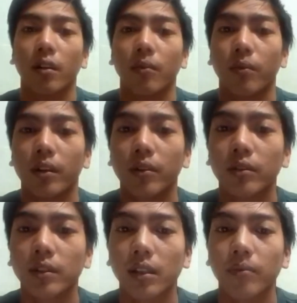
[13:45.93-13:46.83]
Prudence
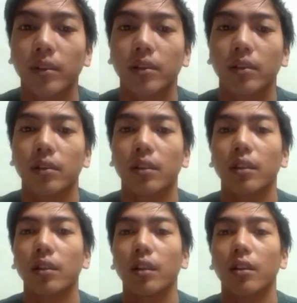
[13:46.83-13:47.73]
concept is a
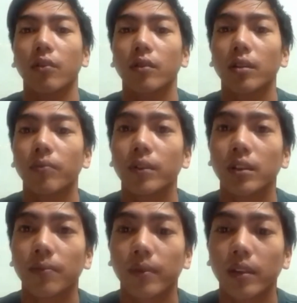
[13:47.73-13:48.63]
key accounting
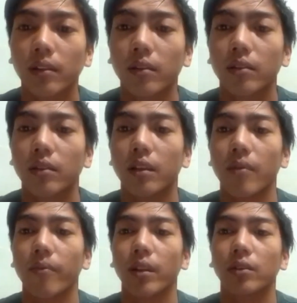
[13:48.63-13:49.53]
principle
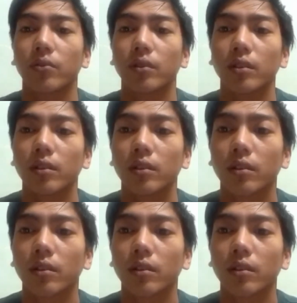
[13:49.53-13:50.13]
that makes sure